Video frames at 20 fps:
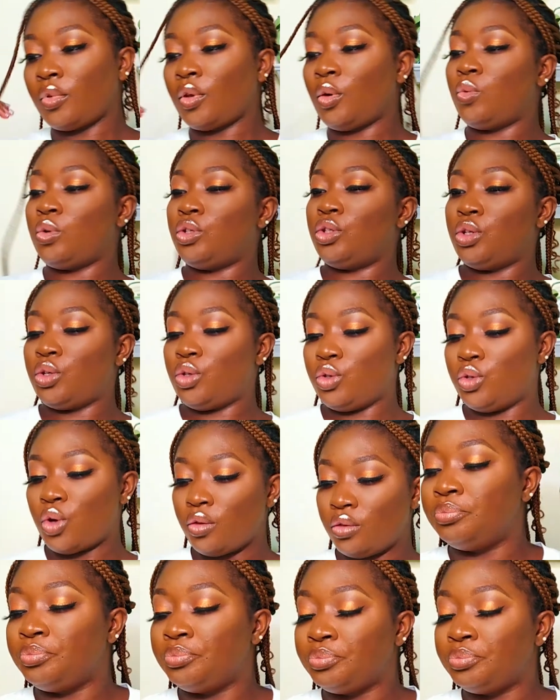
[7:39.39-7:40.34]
once you're done,